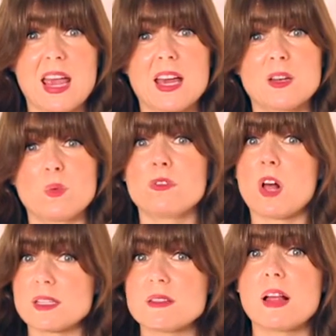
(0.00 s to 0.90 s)
and we've
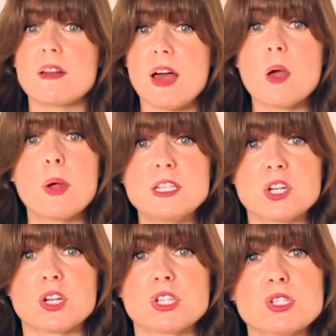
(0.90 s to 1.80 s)
lost a lot of high wage
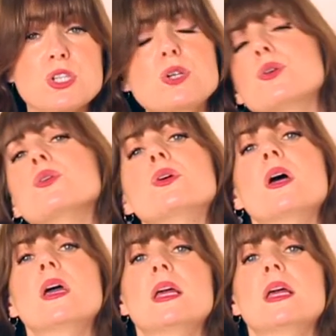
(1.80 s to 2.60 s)
earners too,